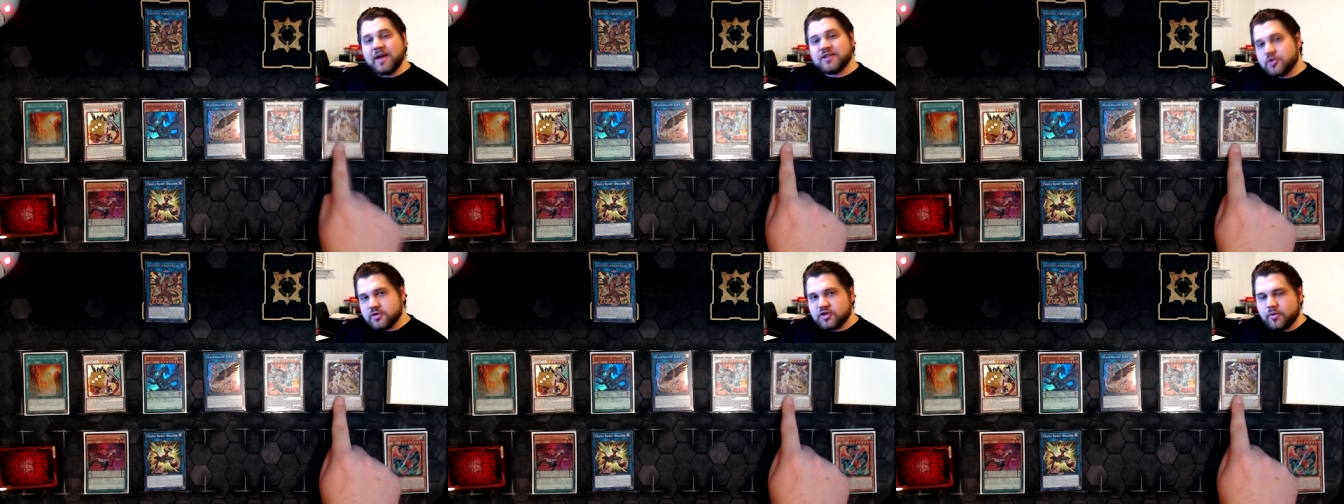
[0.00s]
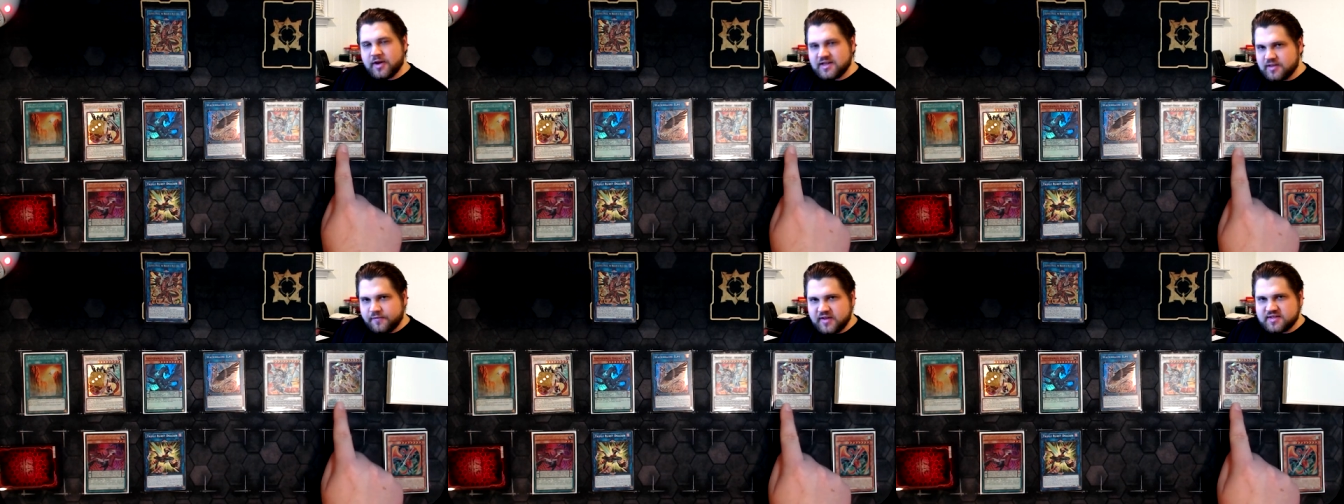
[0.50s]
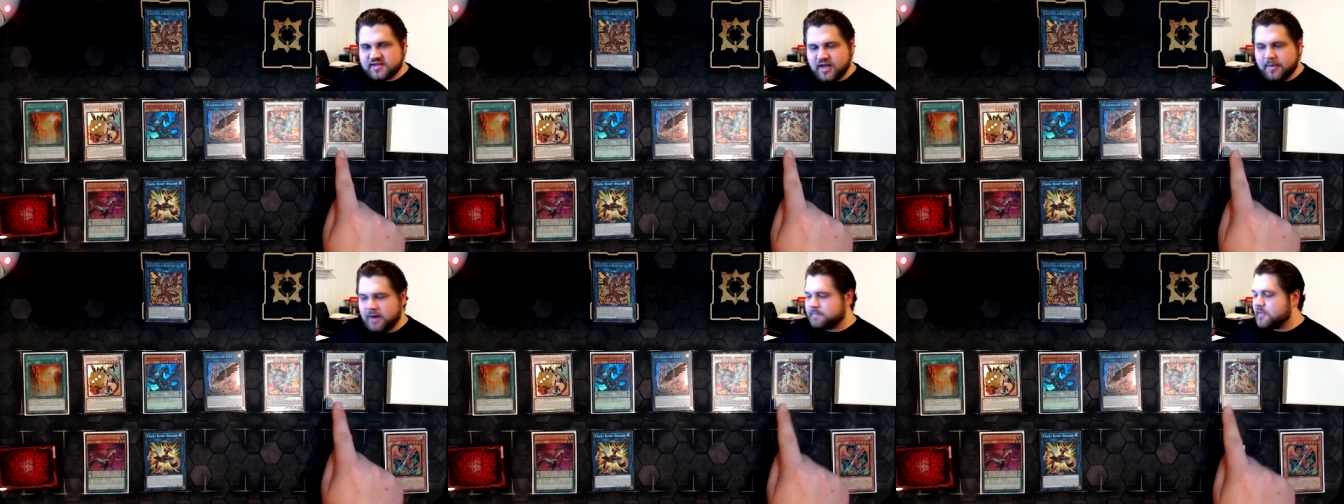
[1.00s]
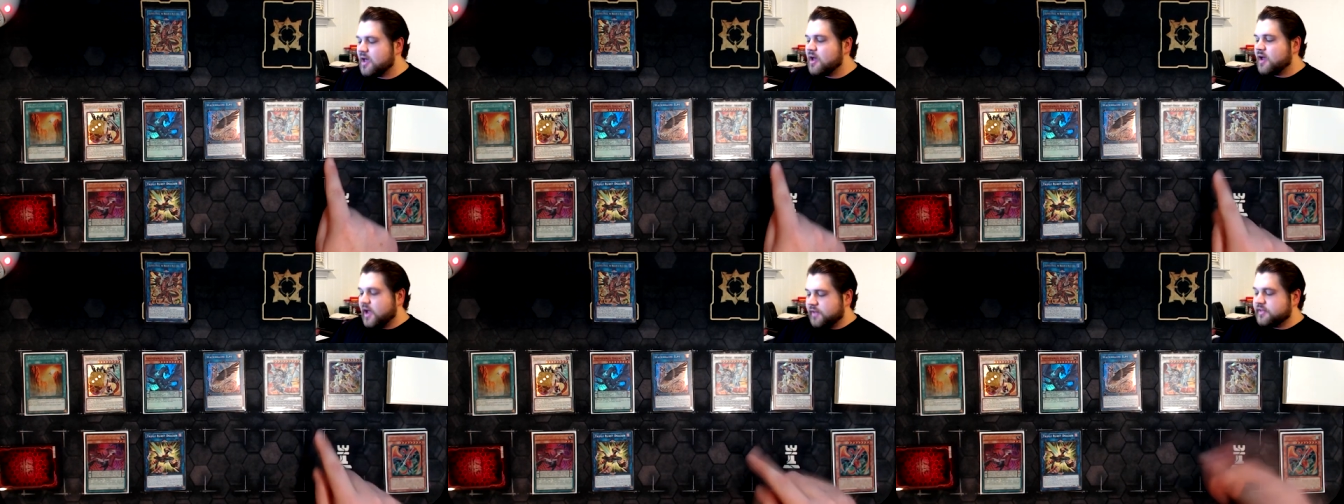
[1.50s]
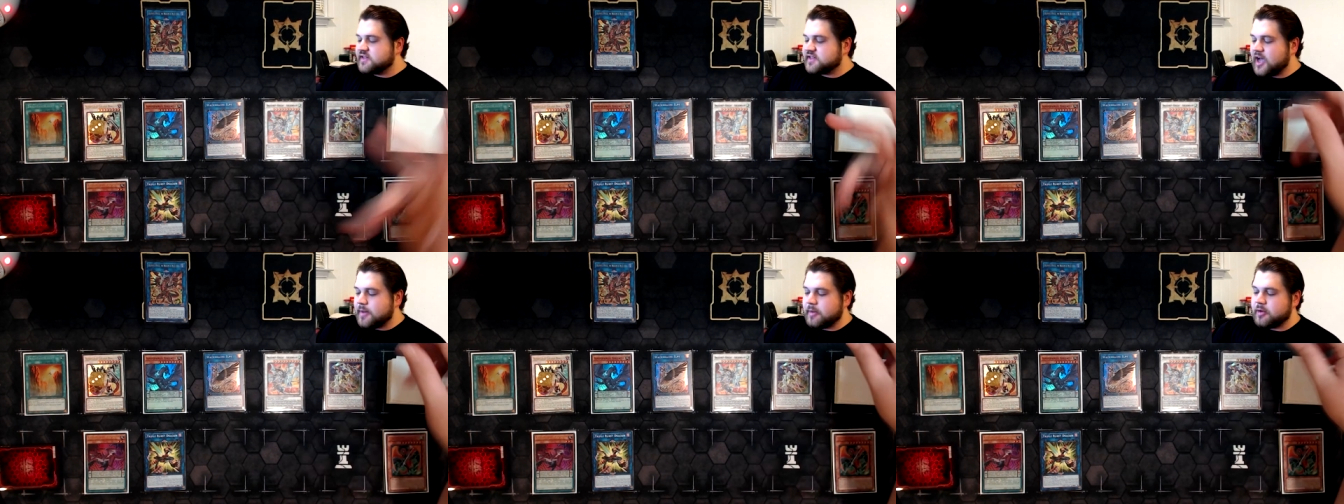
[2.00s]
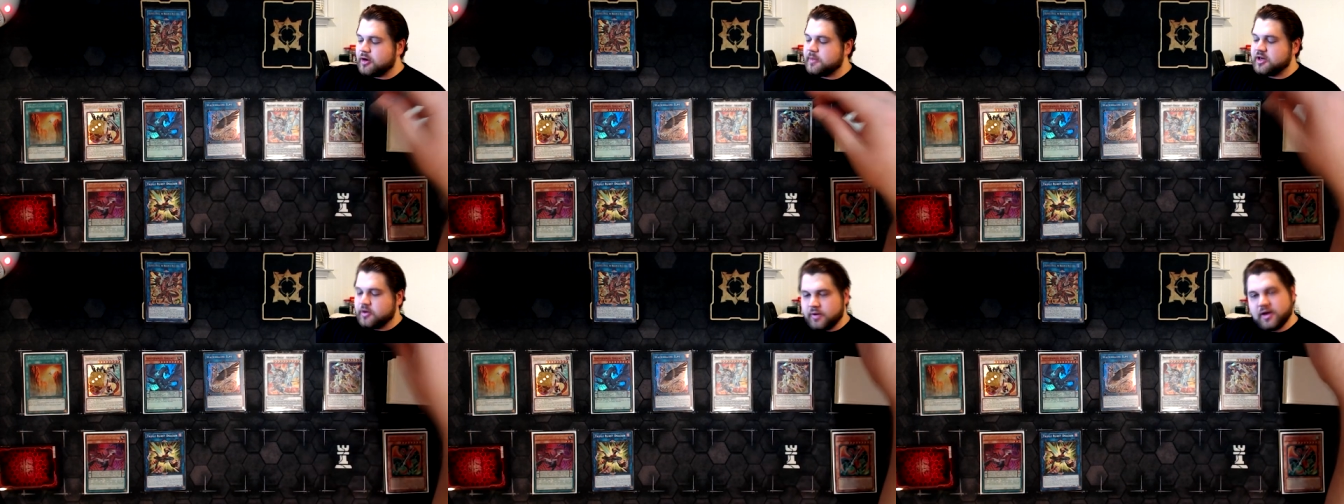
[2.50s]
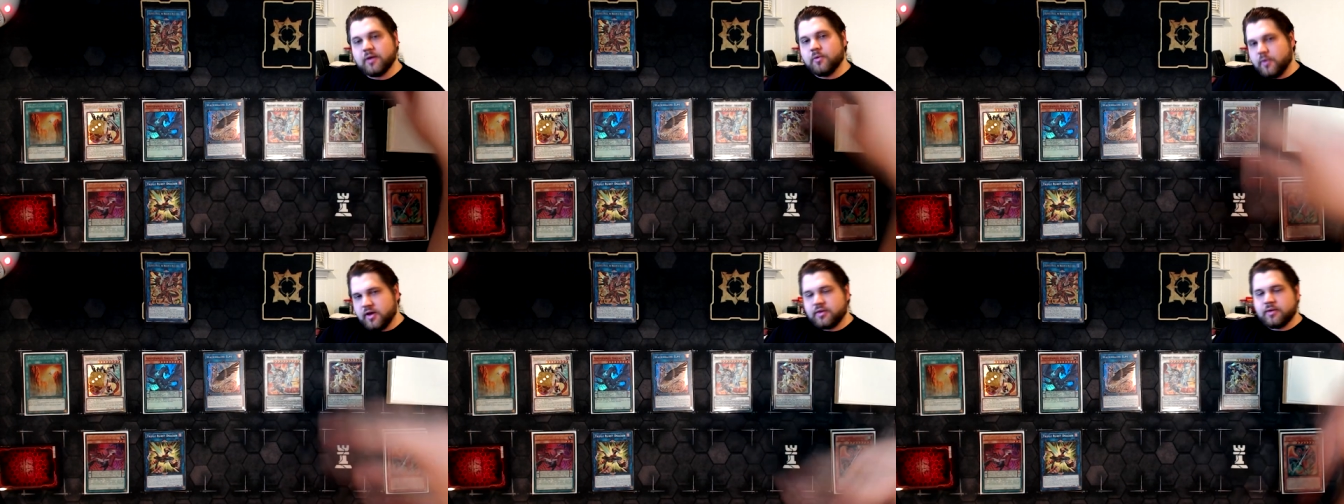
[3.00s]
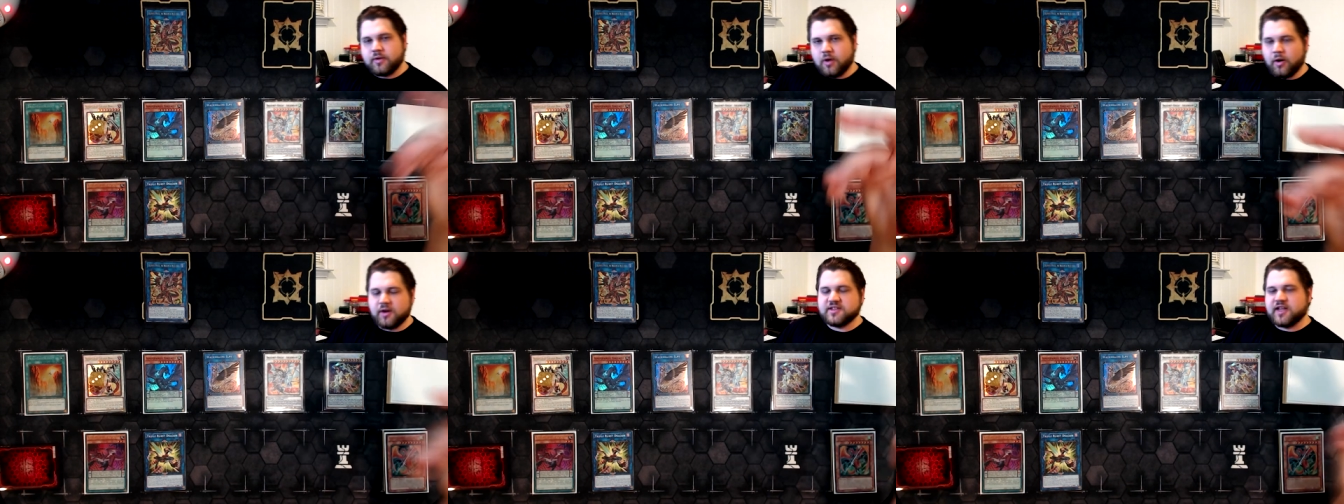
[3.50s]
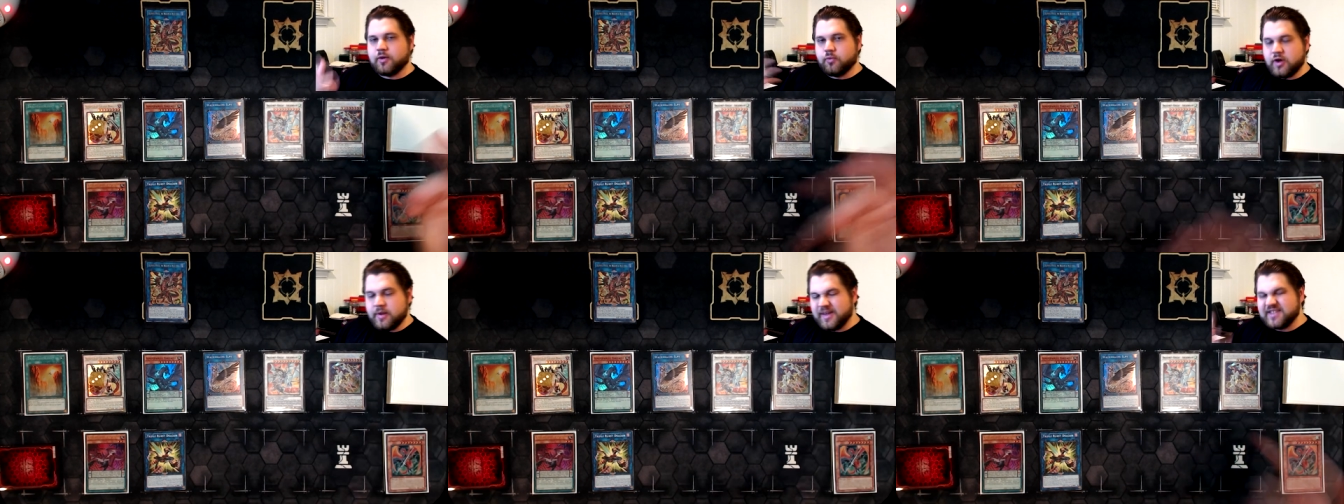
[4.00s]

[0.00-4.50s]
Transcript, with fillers: And it makes Crystal Wings the fifth summon. And this time I'm going to be doing it with cards like